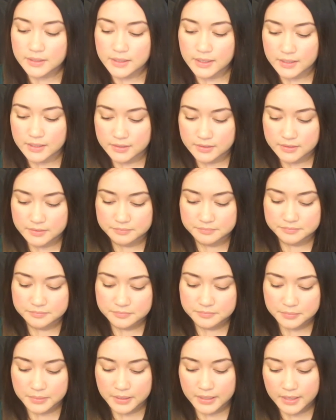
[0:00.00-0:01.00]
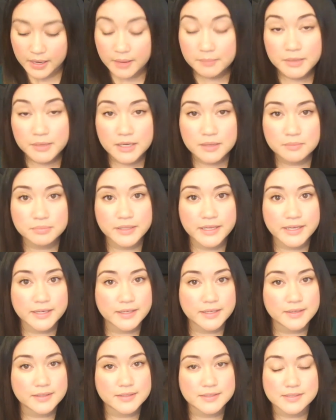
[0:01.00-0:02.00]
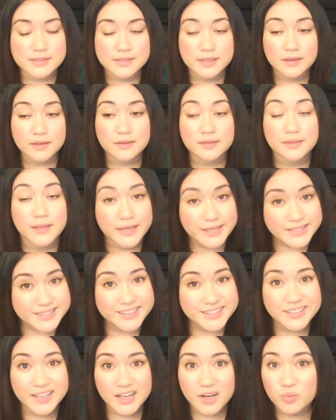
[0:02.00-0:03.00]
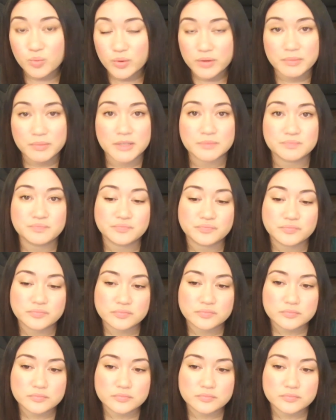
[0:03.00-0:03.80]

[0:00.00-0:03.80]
But I'm not complaining, because like I said, a lot of women